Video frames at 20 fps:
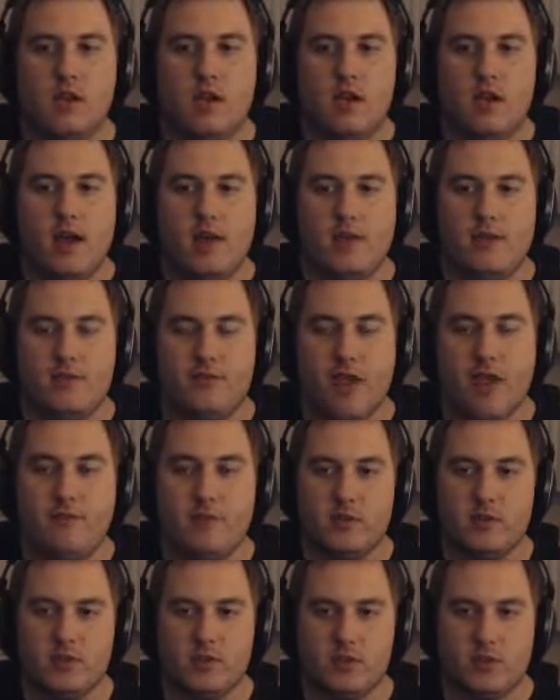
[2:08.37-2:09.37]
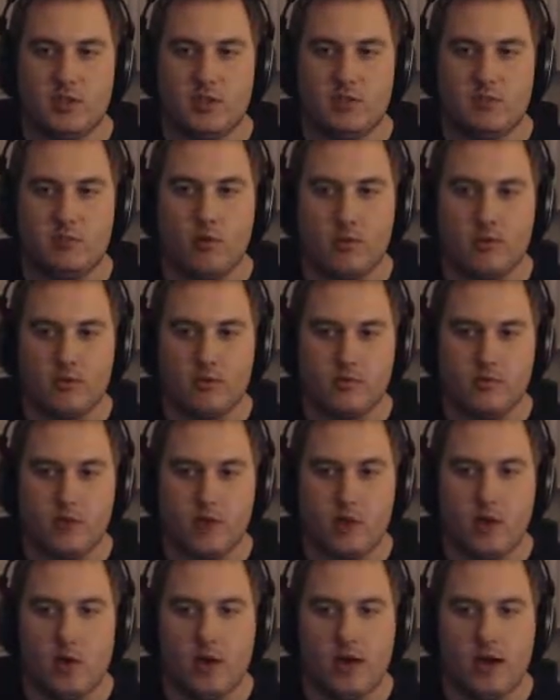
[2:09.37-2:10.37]
And then if you have missiles at this point, you
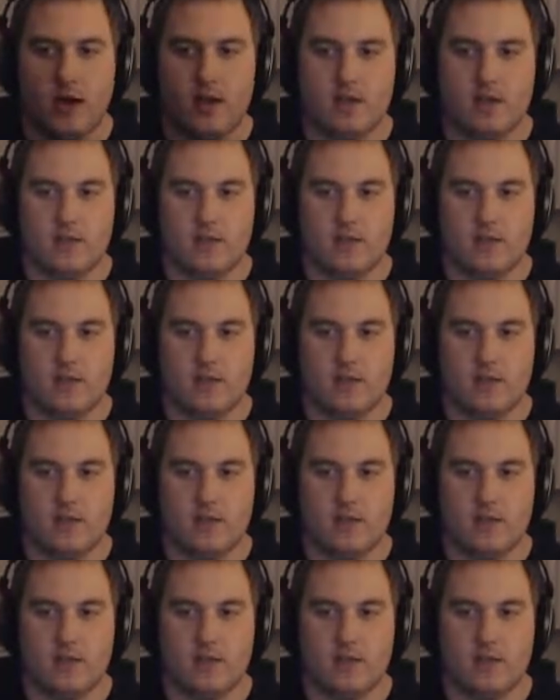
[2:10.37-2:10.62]
go ahead and